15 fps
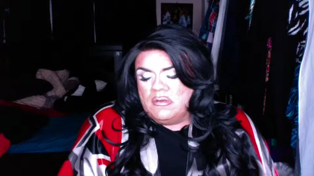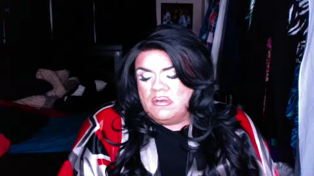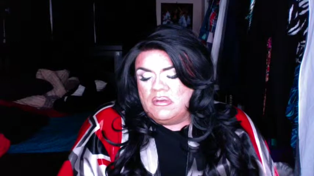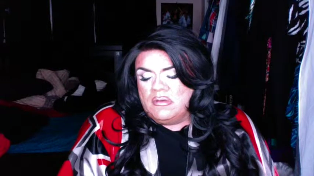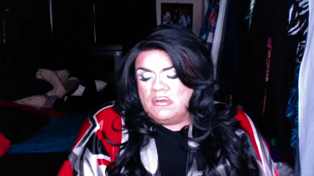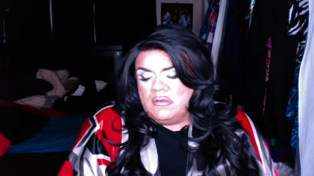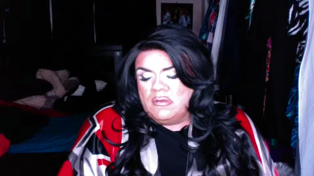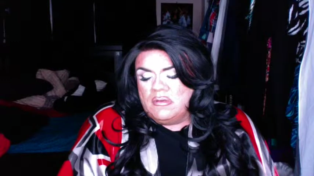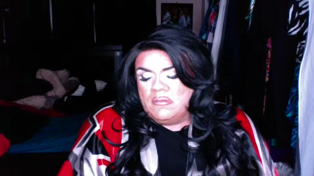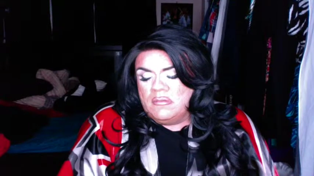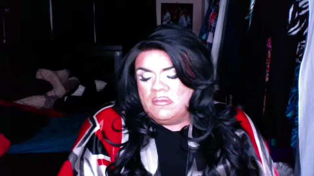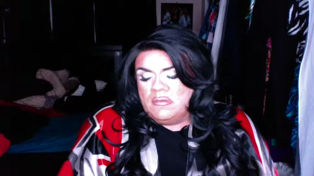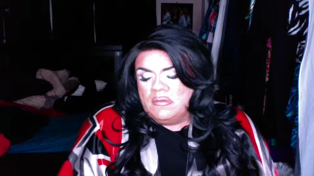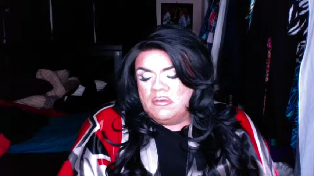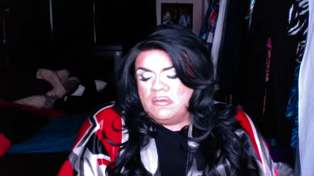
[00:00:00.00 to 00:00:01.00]

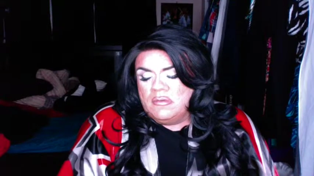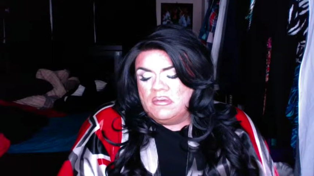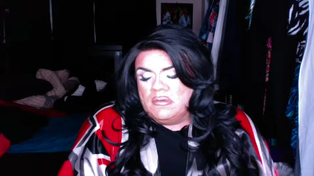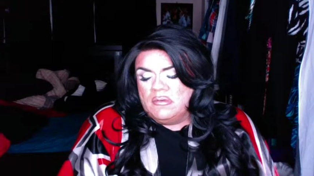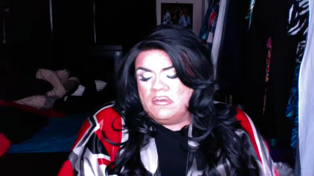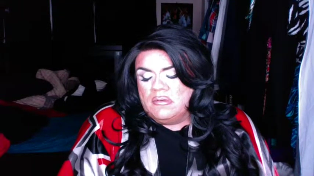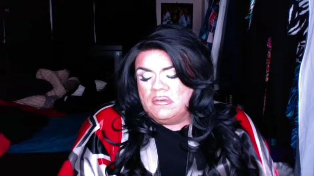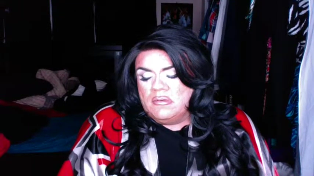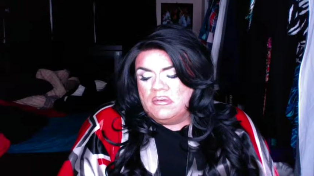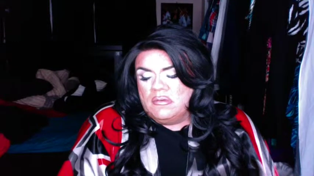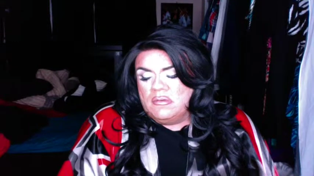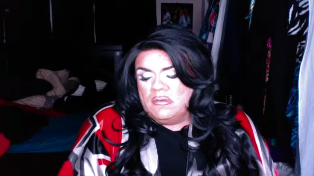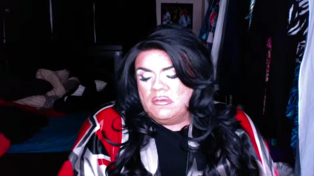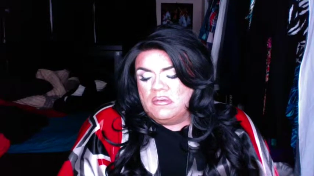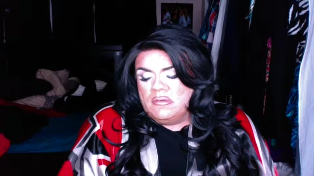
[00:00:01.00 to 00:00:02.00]

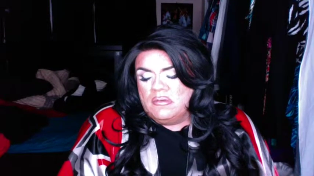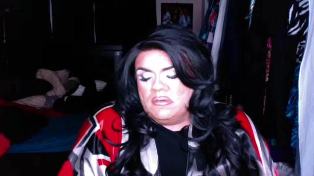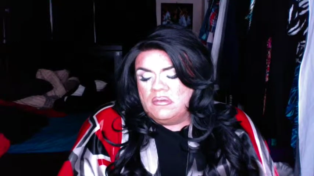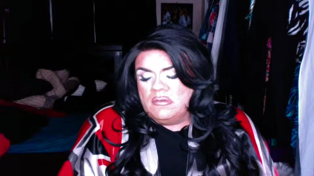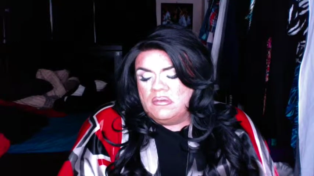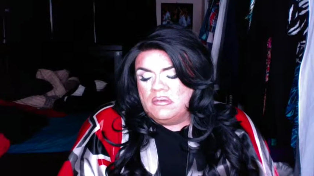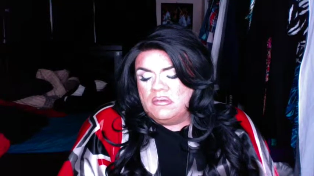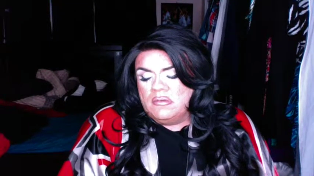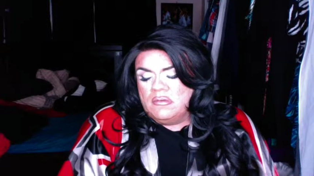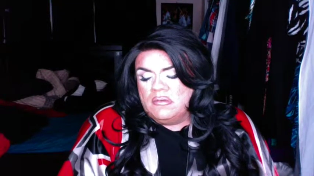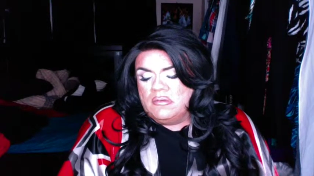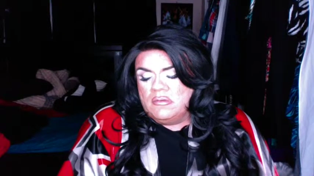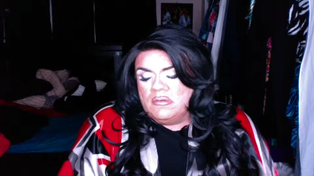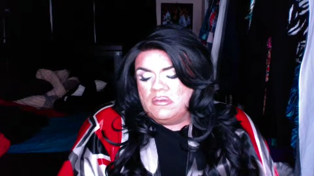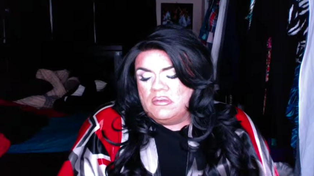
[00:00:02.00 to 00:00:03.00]

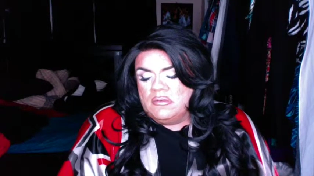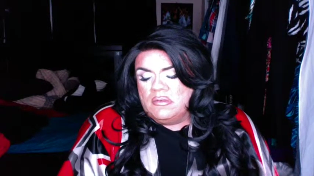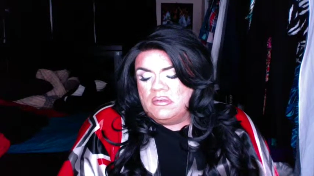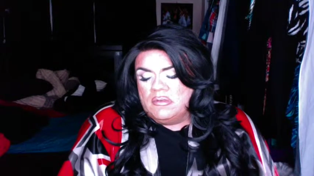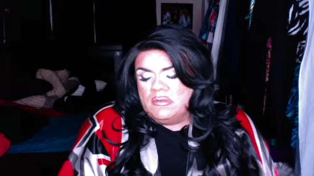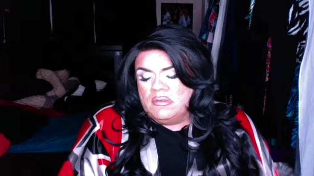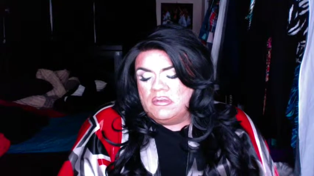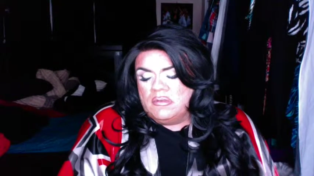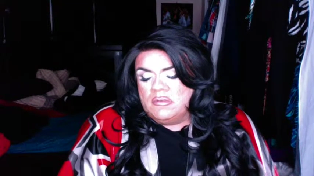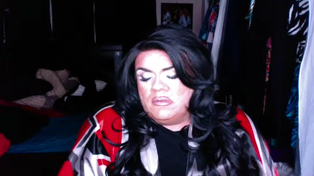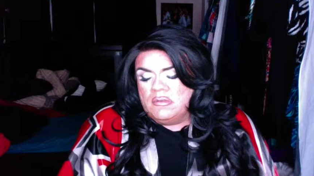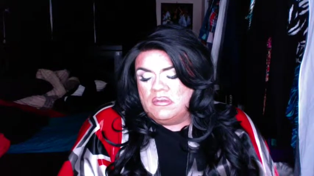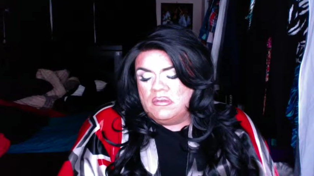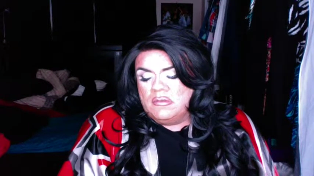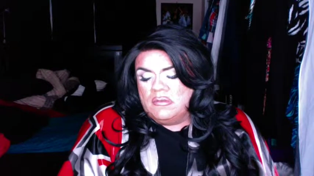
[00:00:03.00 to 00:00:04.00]

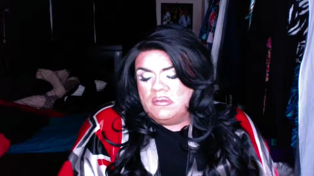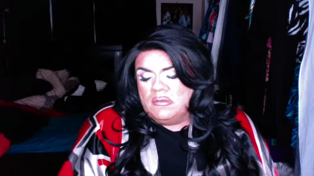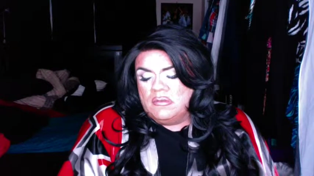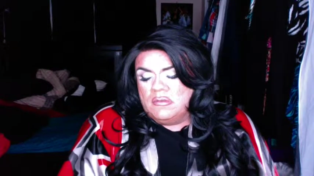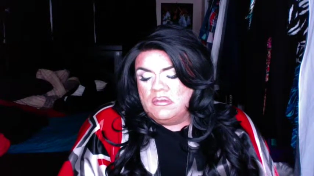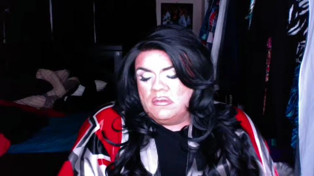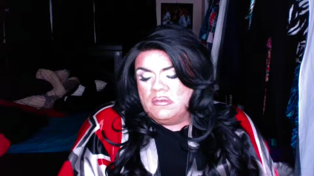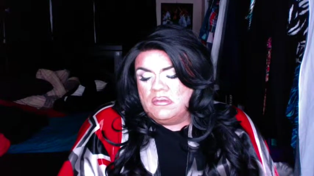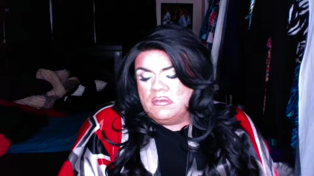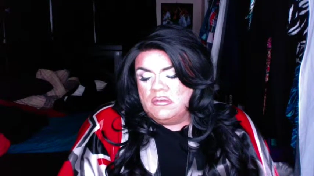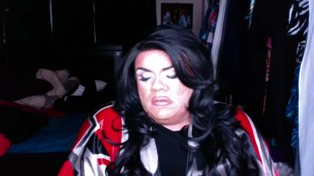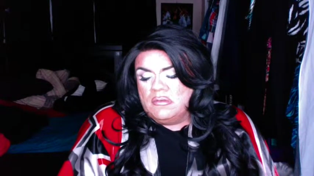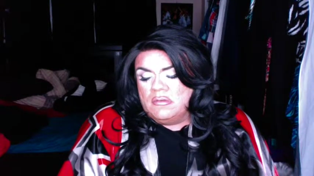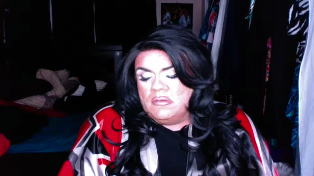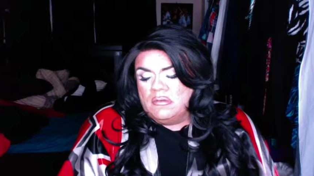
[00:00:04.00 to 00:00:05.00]

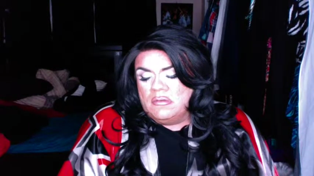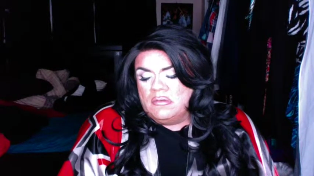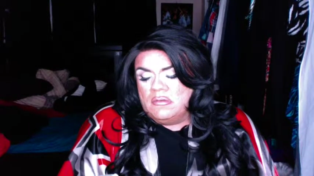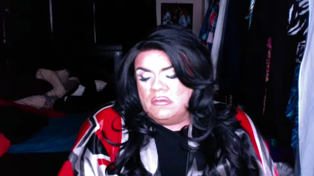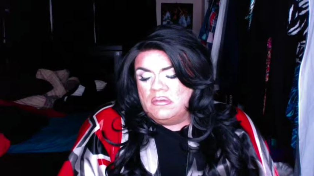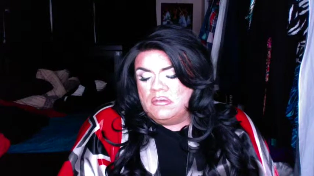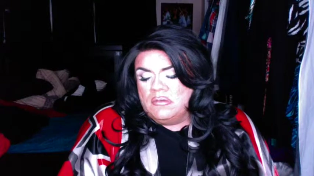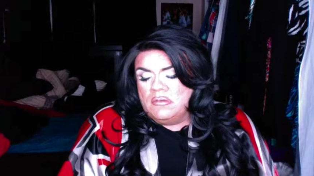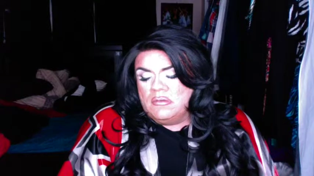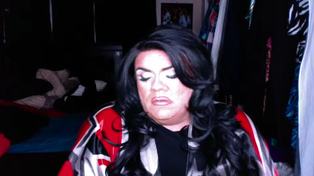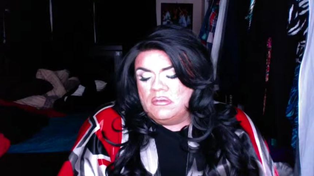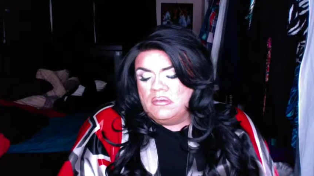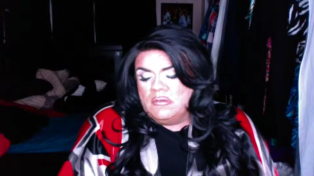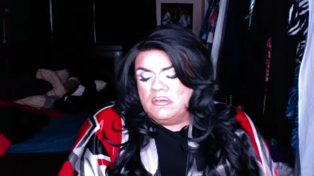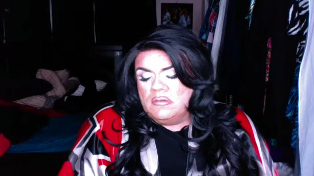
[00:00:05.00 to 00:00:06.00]

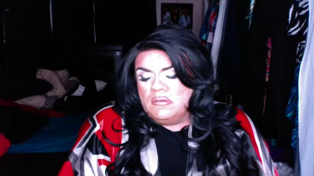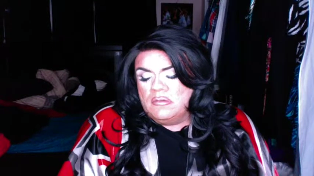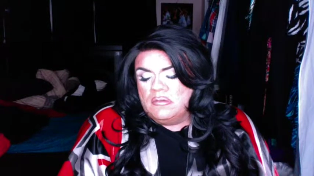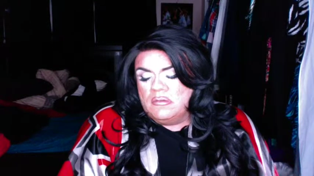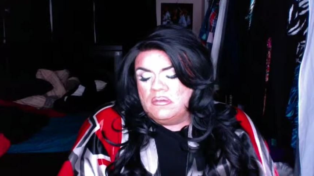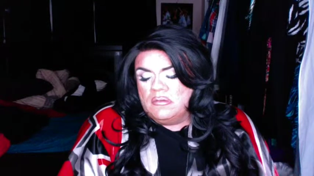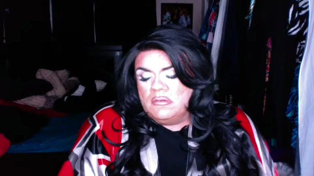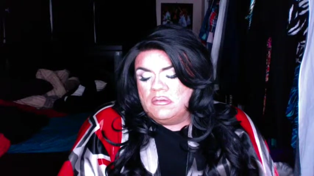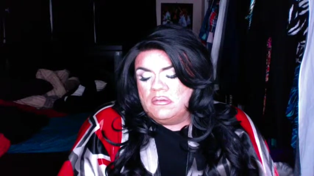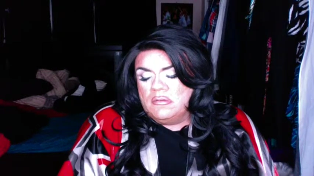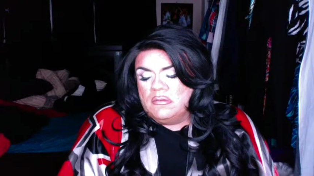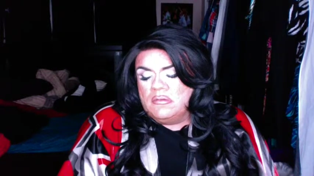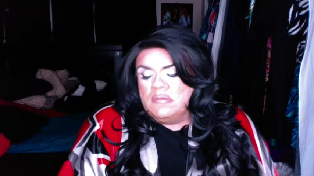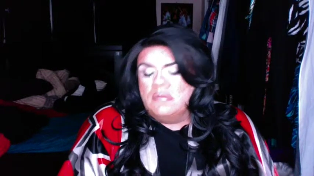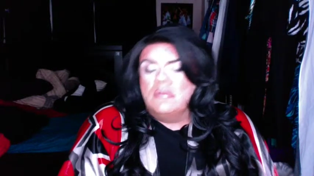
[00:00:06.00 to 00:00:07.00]

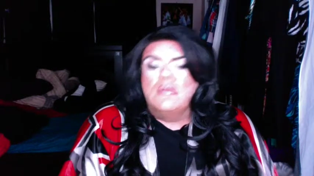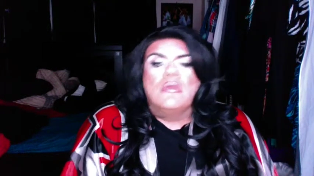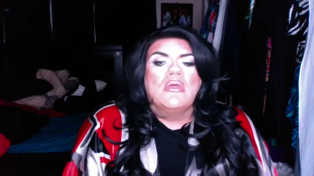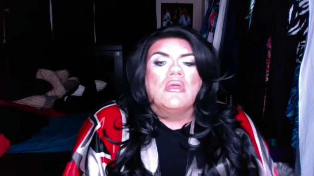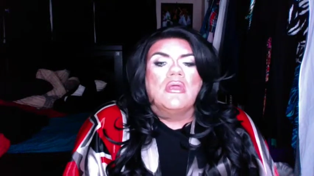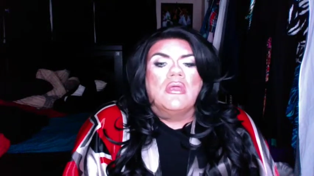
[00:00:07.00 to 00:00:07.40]
Nothing is said.